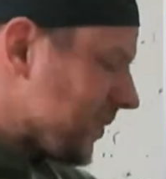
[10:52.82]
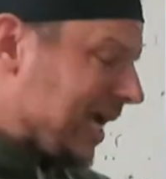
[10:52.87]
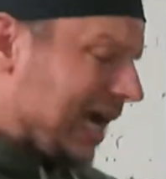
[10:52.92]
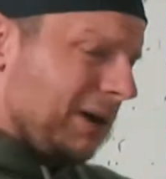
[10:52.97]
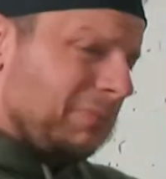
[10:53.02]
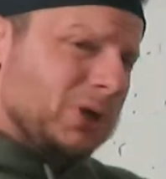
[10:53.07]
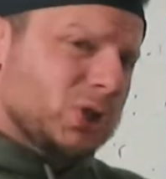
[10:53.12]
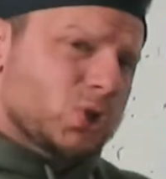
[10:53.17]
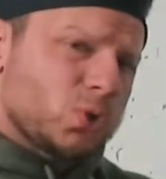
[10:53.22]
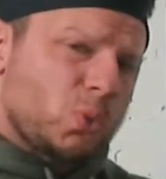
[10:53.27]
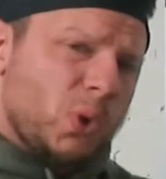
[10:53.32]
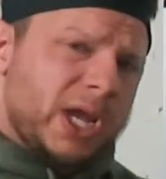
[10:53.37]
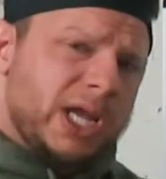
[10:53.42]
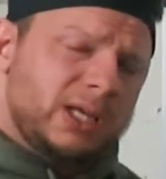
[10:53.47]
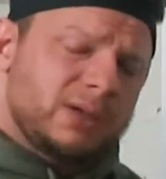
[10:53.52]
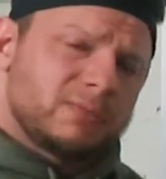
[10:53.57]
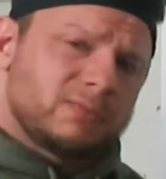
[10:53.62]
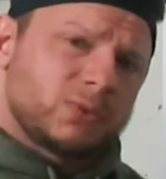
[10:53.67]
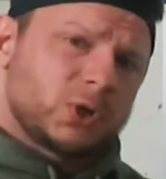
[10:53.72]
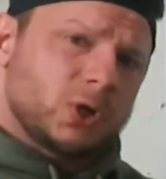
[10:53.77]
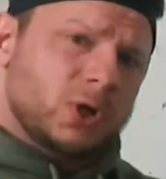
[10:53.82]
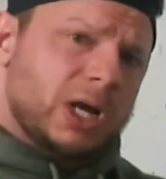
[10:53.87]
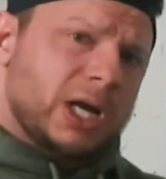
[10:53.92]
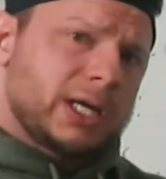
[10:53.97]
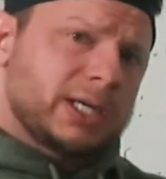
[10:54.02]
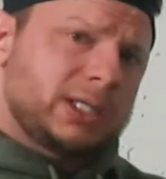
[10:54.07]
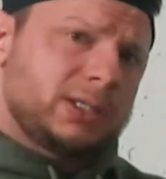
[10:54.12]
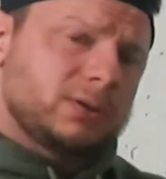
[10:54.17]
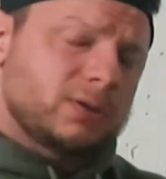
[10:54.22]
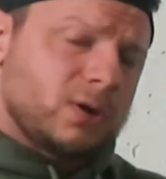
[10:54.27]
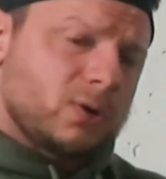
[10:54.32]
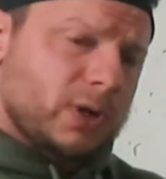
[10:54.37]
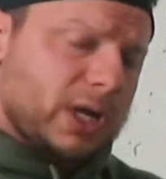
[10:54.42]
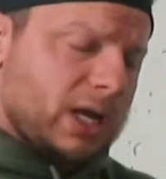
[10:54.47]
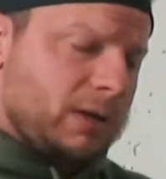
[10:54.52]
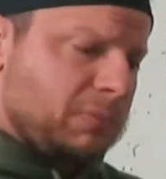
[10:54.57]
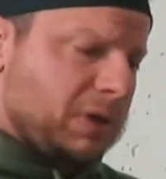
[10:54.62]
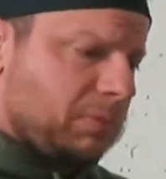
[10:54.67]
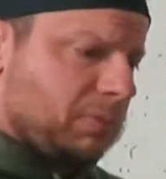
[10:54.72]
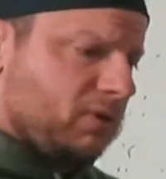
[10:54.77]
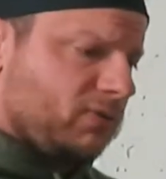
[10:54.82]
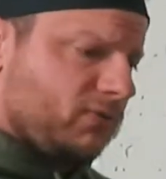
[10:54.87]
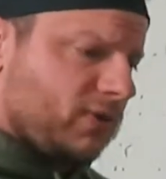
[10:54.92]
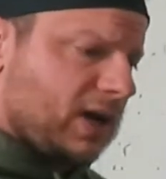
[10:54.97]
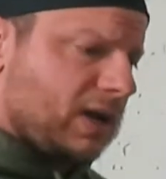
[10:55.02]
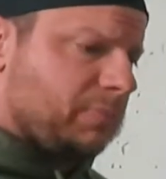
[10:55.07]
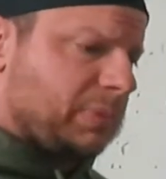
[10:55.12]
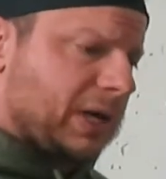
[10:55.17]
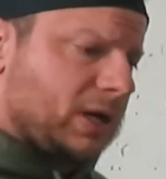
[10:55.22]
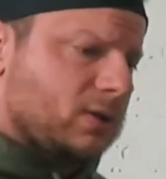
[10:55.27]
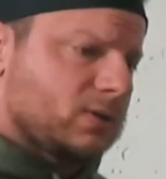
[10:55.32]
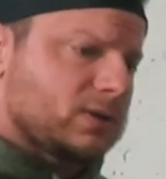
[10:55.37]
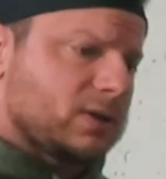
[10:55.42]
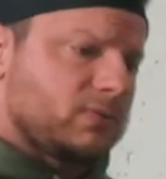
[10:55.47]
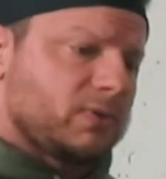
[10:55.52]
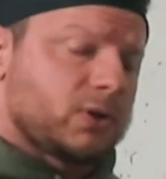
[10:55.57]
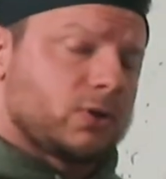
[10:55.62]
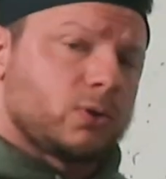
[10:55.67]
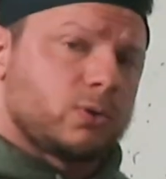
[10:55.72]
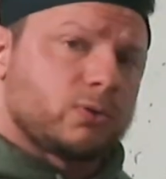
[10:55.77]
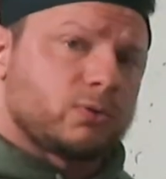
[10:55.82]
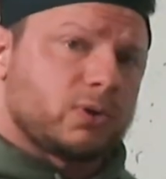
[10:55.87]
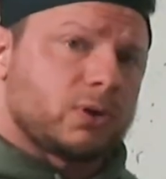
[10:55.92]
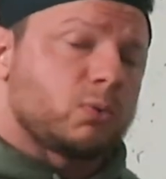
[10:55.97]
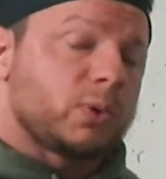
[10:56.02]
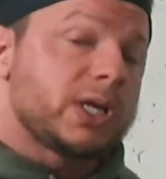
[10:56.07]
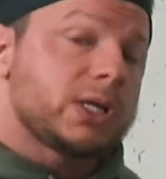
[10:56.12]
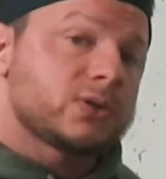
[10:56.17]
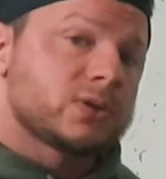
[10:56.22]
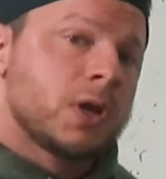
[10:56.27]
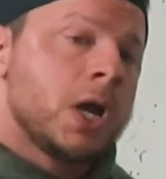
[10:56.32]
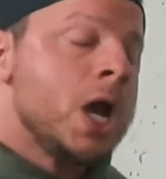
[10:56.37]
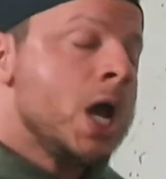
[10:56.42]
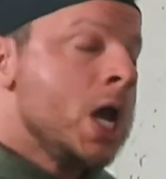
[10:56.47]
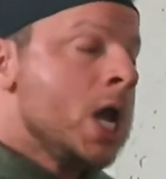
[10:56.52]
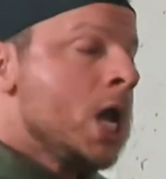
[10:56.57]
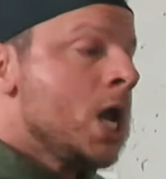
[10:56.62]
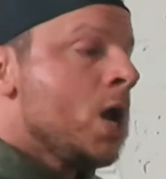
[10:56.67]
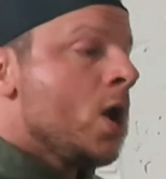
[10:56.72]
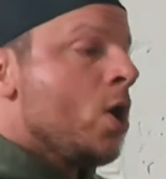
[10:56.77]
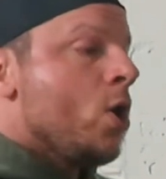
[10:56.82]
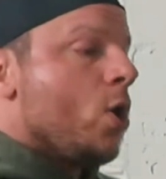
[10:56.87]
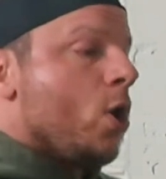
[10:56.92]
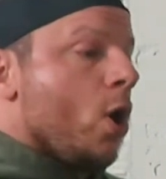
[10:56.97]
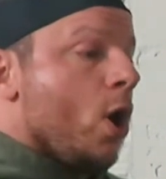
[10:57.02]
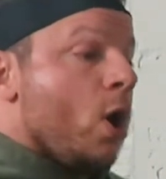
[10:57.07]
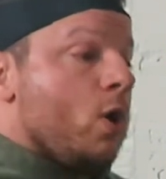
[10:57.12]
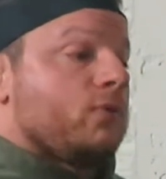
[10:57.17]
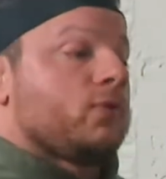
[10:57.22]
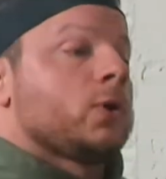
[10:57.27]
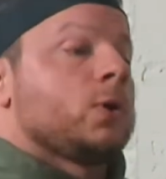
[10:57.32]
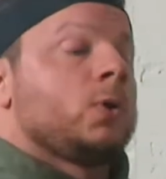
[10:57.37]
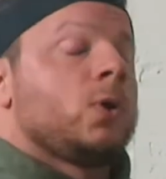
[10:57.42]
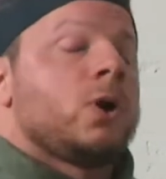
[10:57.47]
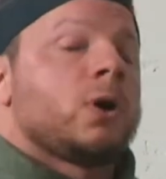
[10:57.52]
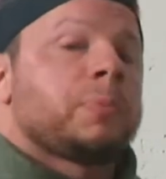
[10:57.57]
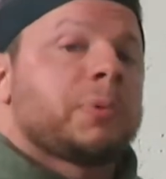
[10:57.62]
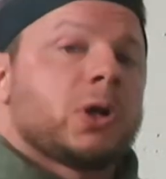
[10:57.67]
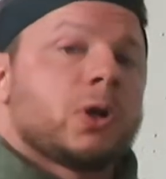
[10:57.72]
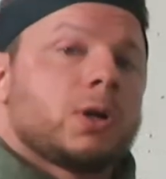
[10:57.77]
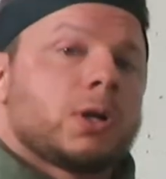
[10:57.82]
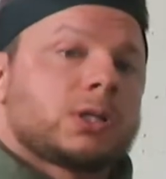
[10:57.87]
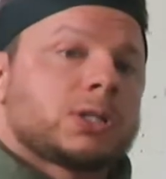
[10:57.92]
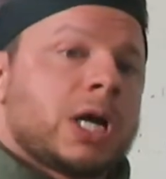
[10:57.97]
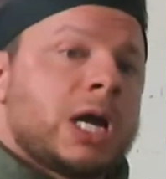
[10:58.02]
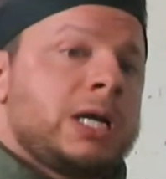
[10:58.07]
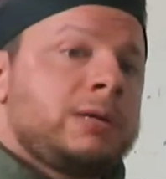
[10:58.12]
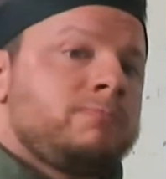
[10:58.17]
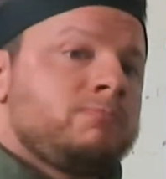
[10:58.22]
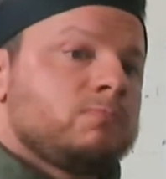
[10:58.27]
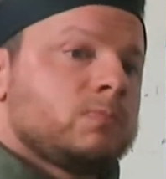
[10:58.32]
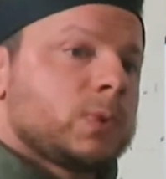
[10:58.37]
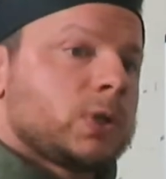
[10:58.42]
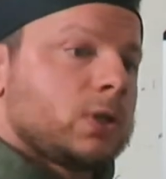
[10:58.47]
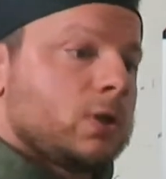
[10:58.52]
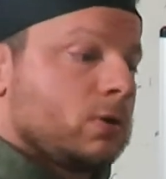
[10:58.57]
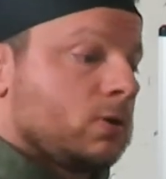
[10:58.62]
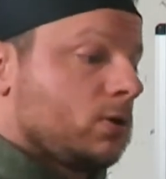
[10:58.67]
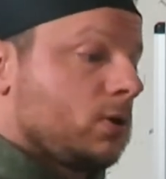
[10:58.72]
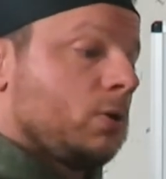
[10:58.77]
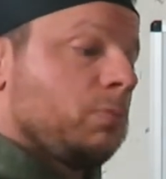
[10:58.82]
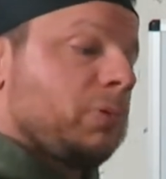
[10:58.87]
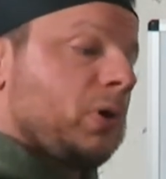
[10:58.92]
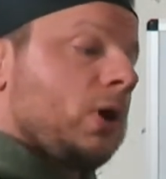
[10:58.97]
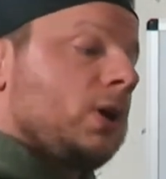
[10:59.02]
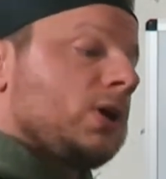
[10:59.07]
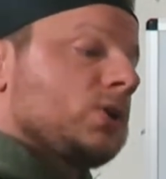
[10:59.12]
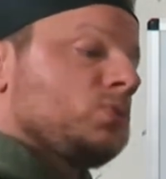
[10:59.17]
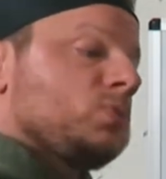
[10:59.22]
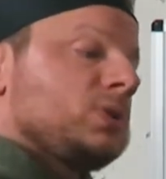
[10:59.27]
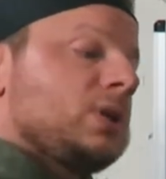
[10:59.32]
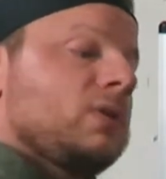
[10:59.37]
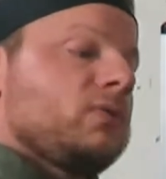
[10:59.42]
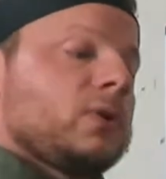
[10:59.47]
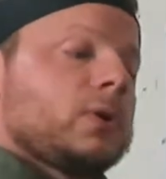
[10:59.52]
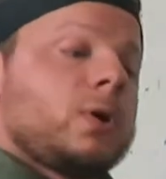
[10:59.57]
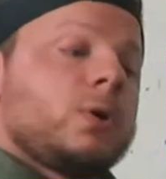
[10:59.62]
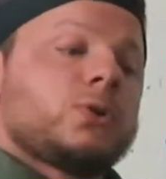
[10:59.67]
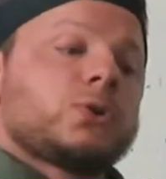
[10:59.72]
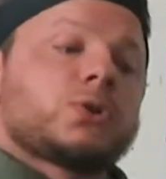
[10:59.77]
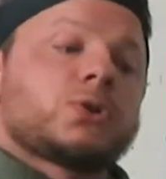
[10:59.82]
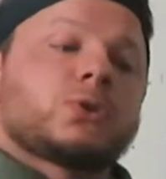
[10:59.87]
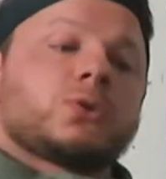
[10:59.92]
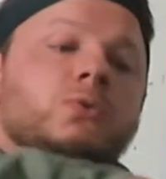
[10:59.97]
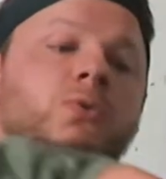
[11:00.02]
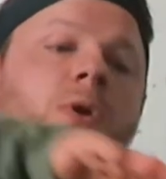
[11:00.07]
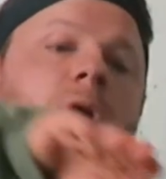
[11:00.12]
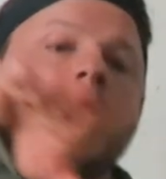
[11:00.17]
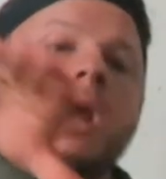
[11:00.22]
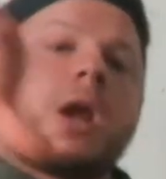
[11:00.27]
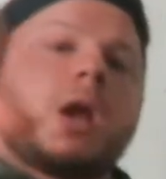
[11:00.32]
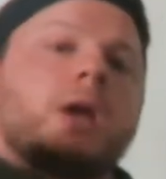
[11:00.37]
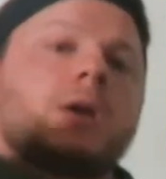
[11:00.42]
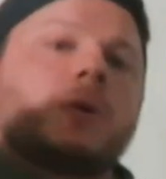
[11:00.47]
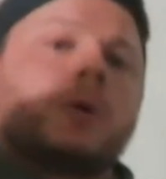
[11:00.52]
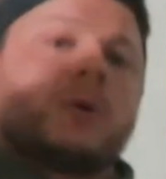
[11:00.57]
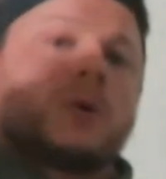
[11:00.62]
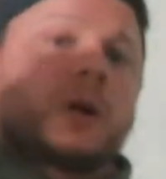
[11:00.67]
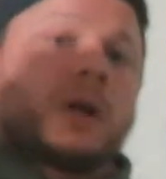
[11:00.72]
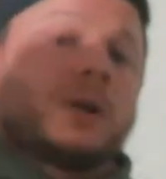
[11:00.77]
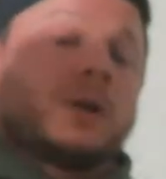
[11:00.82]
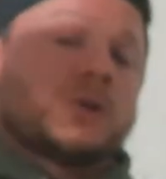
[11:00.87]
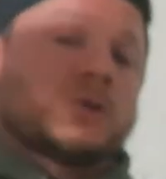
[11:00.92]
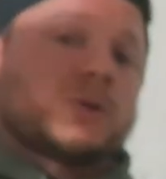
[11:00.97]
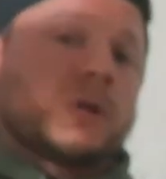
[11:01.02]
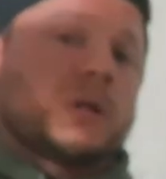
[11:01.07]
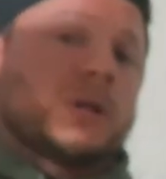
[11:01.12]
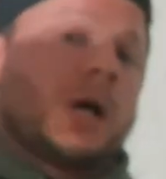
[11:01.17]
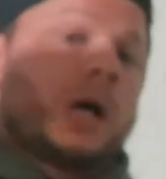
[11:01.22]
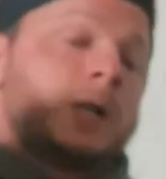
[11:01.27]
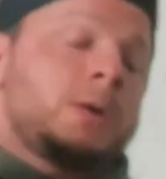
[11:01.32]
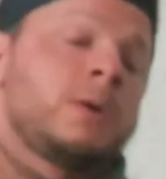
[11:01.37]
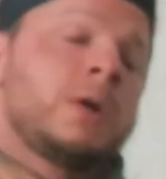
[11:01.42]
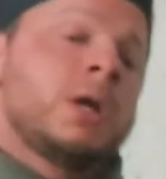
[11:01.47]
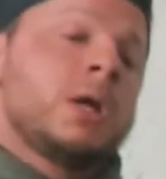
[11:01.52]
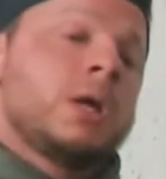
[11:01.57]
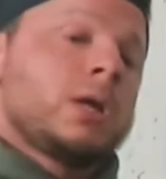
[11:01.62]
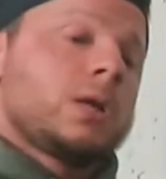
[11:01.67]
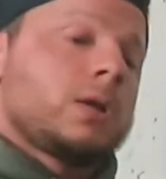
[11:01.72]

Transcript: How much weight you're adding, okay, maybe 5 pounds every 2-3 weeks. Over a long period of time, your progress will never go straight, okay, in a straight line.